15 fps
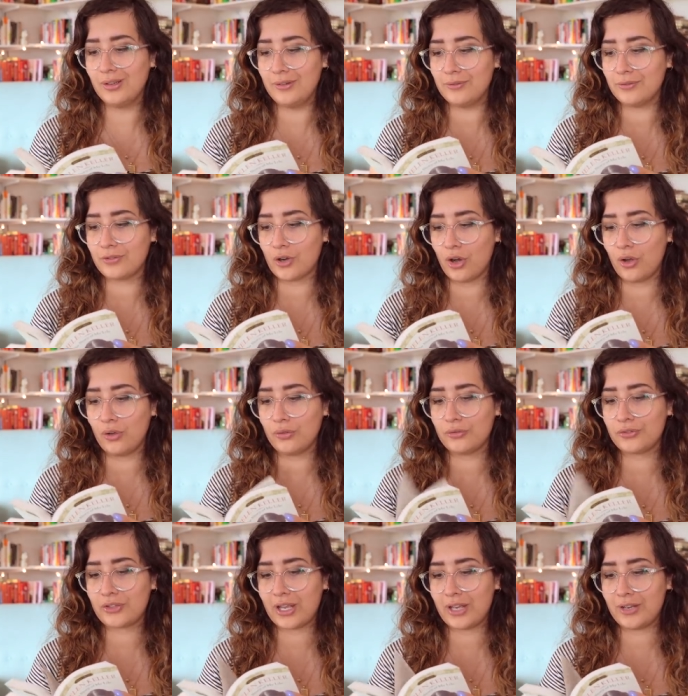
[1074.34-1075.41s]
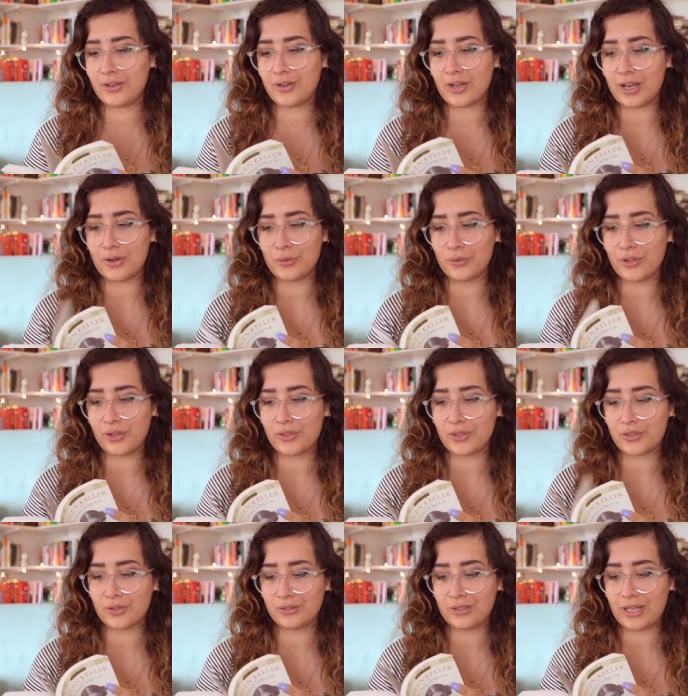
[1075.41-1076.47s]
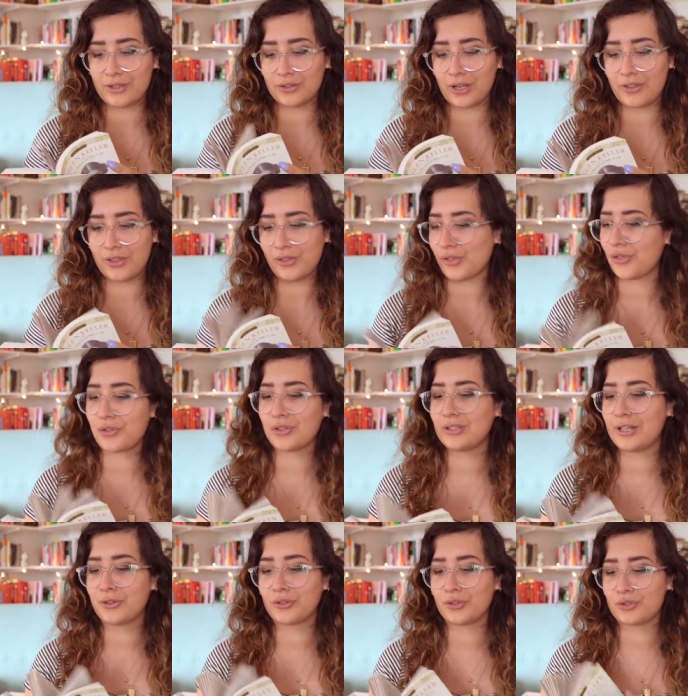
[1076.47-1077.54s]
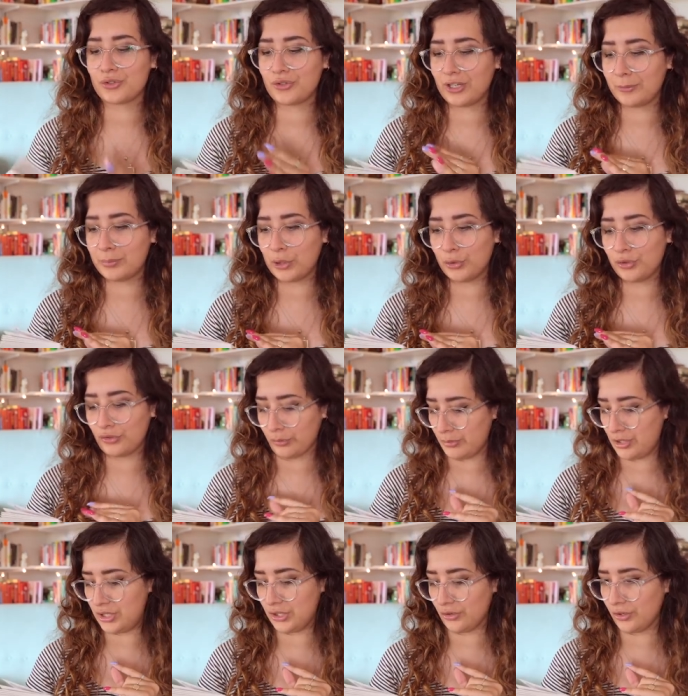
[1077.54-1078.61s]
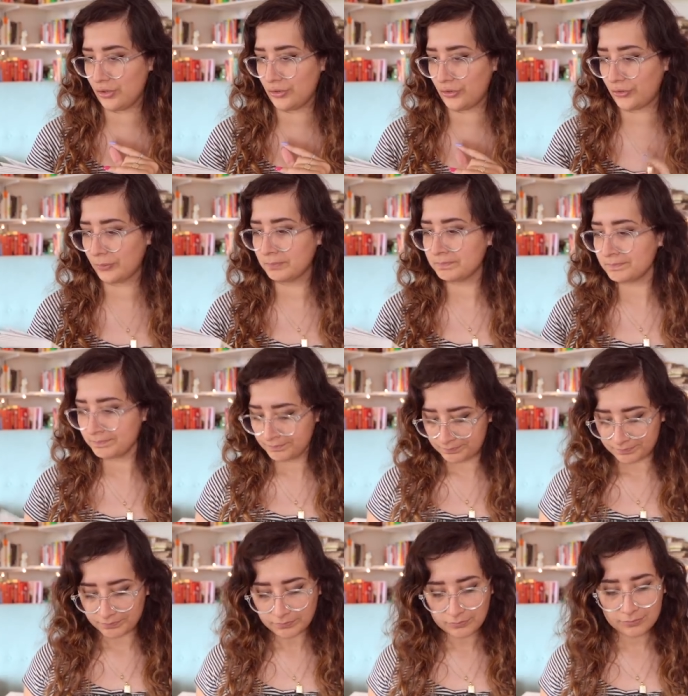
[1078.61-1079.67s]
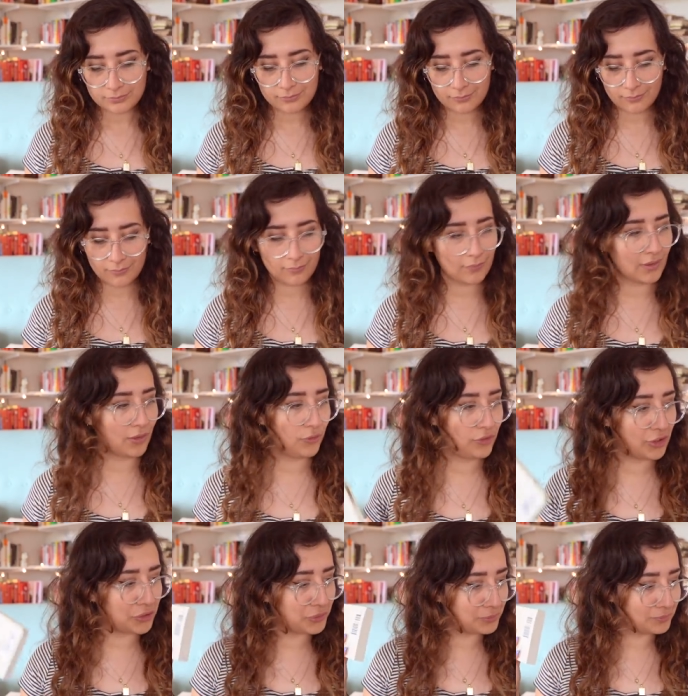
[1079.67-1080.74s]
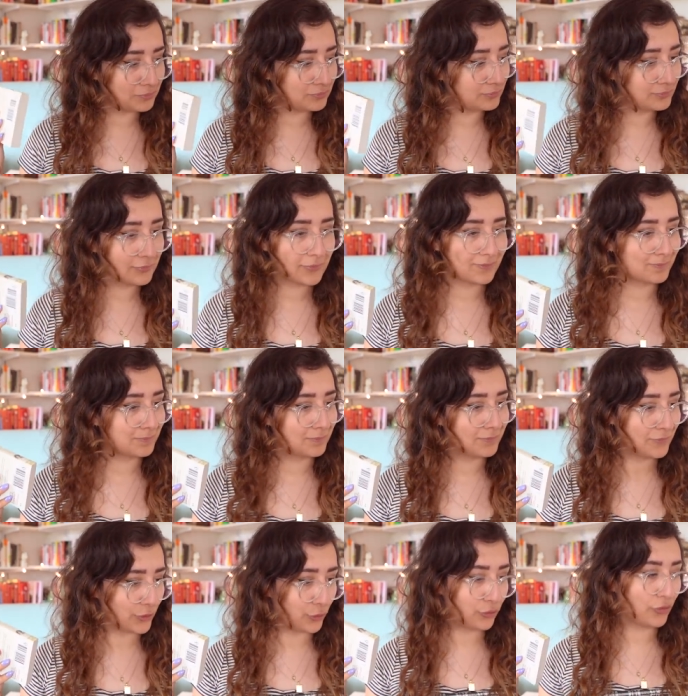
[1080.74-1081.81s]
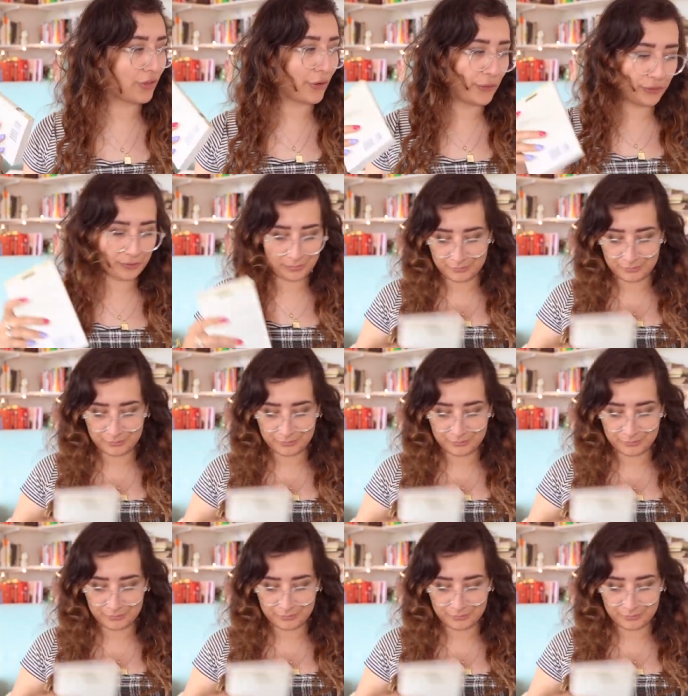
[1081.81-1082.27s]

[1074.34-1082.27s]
involved, and I don't think that the letter, I think that the letters are just, like, bonus materials. So those are those.